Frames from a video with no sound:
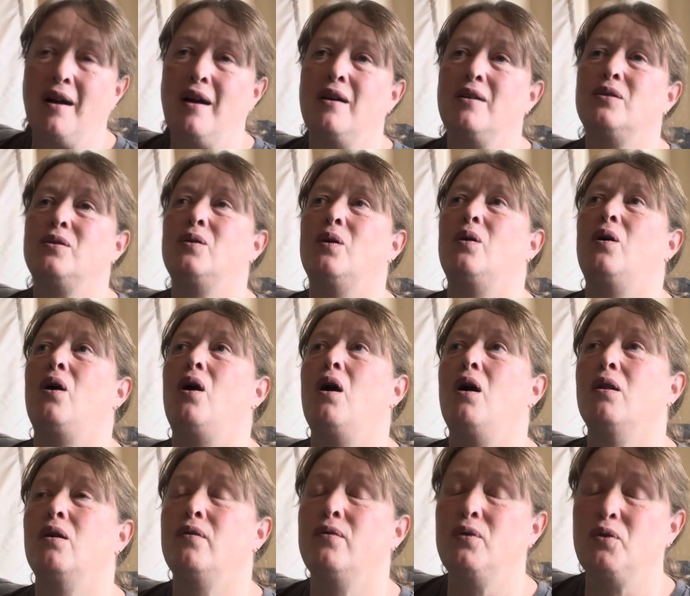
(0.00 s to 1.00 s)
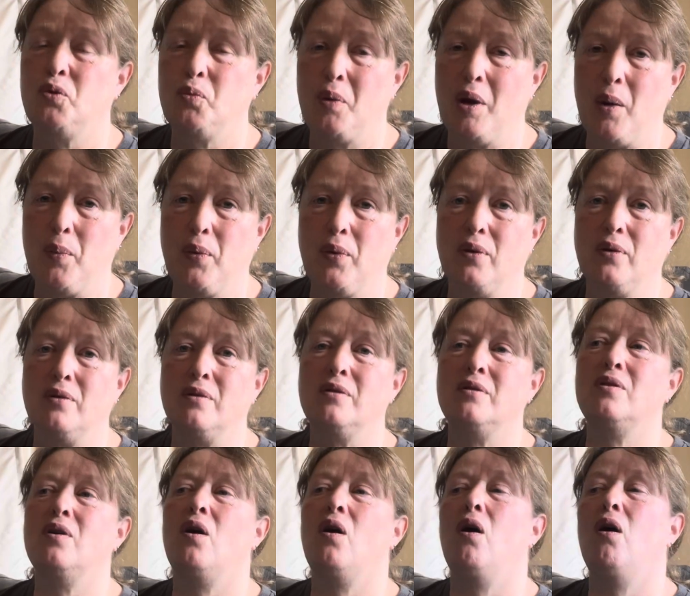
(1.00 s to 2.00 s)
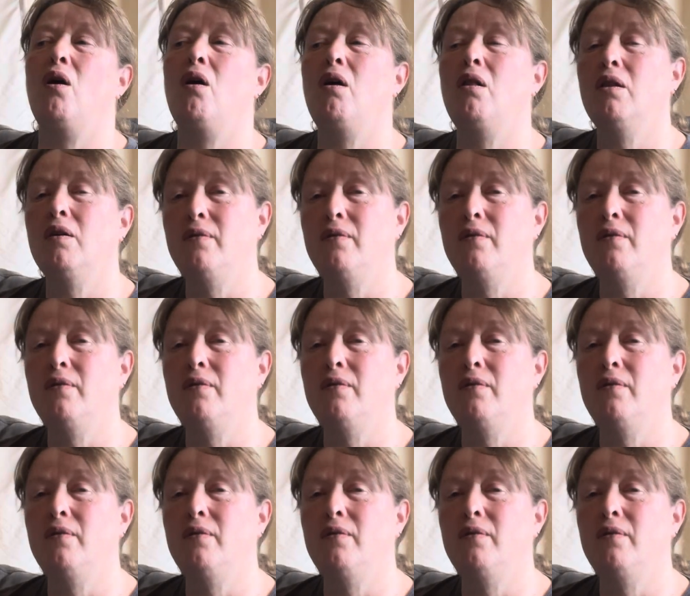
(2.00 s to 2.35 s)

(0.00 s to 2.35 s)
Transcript: So all of those peppers, all